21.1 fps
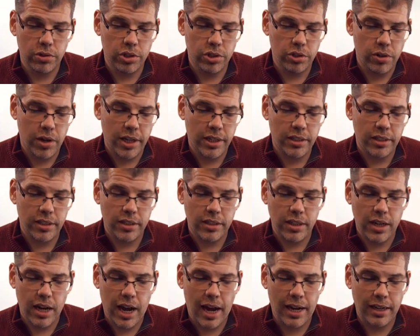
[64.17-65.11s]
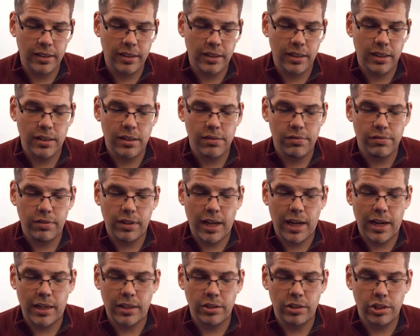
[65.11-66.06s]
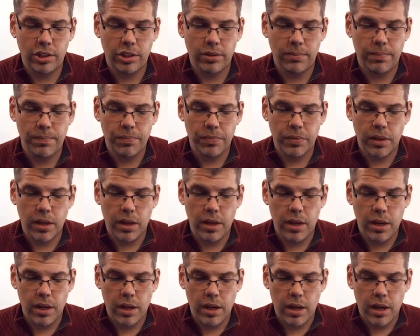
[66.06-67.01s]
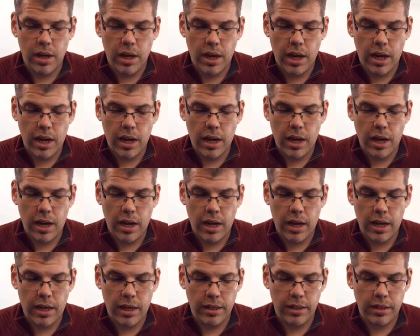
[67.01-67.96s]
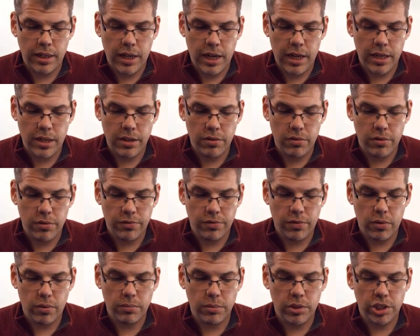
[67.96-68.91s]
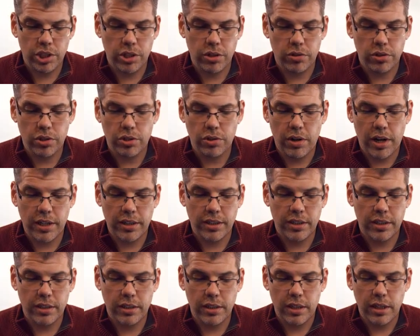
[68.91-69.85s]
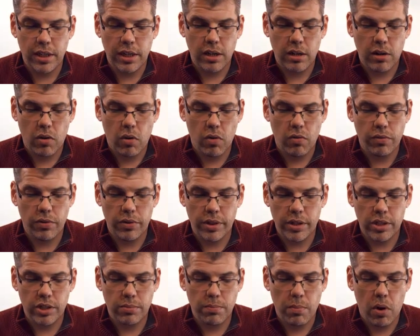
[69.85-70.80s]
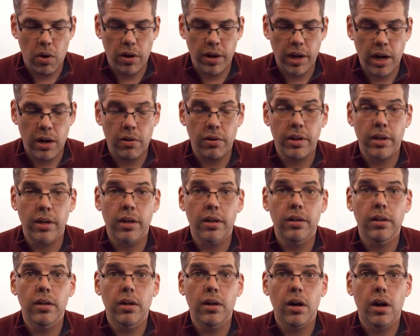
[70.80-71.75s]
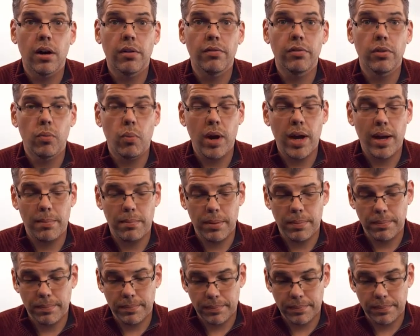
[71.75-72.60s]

stress acting in the flange and a uniform shear stress over the small area of the web.